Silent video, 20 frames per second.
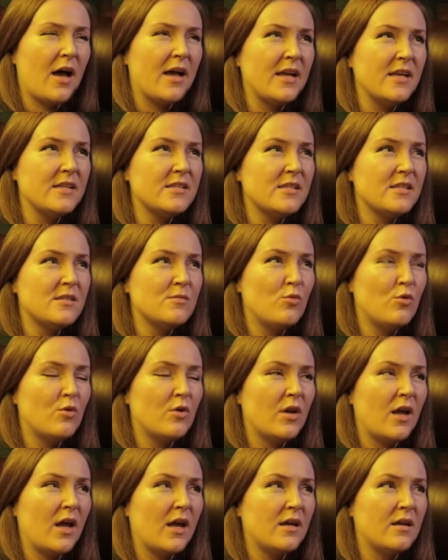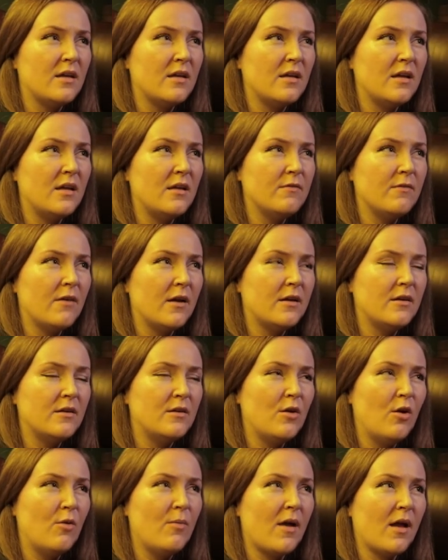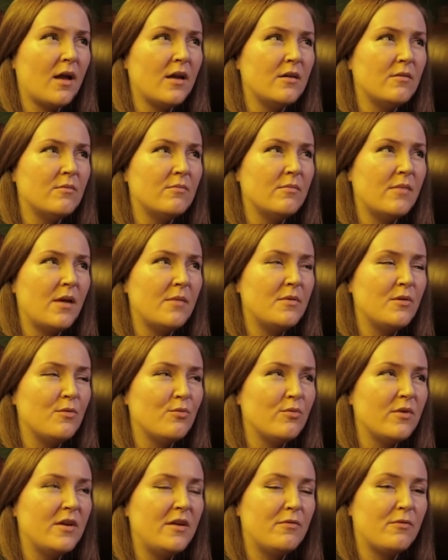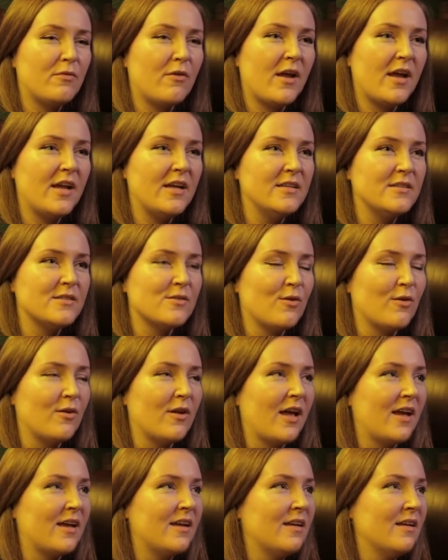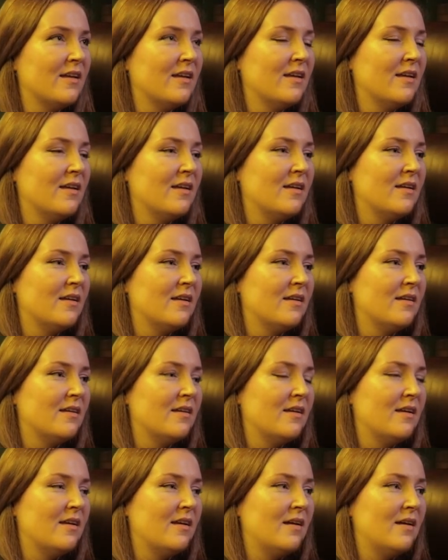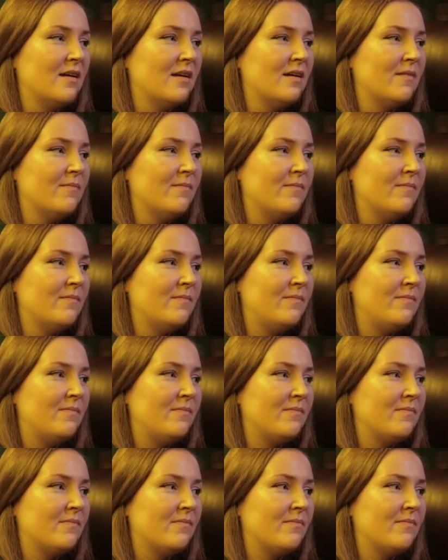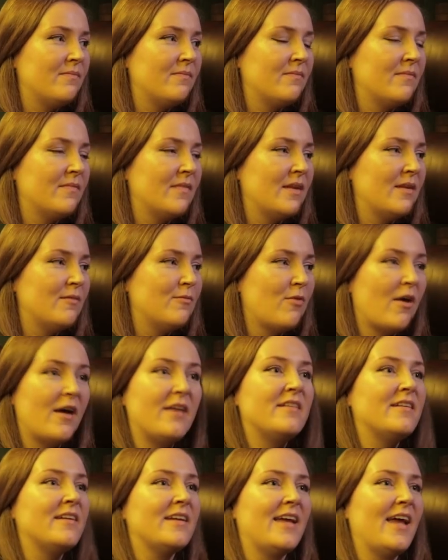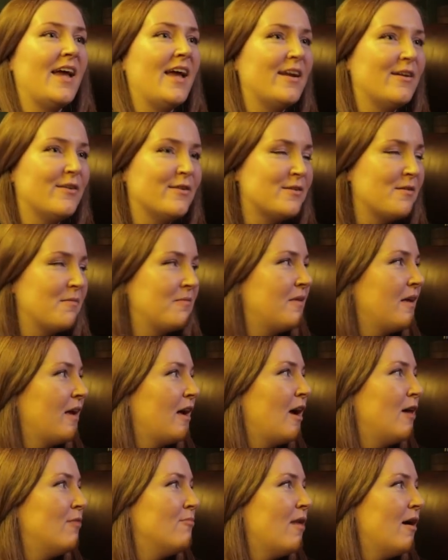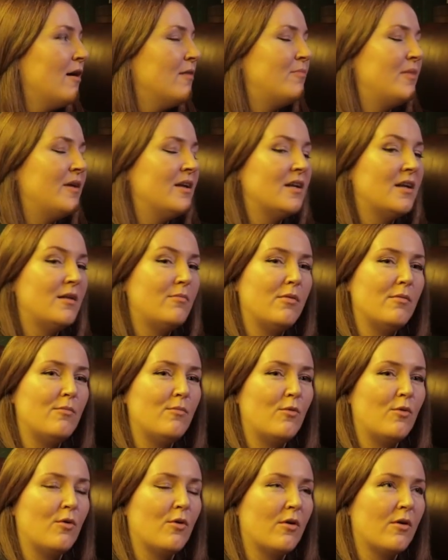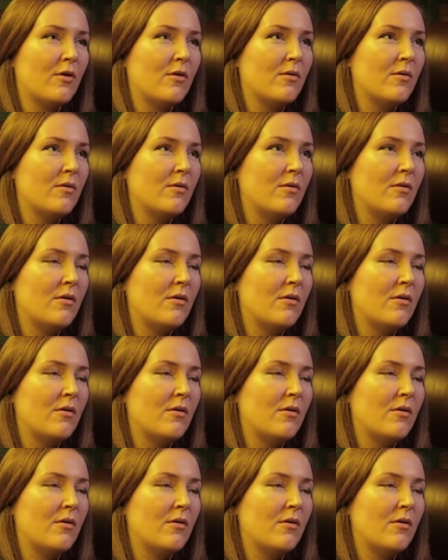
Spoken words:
I guess it's more like if I could go back and maybe rephrase or like write it again or something, I might be a little bit more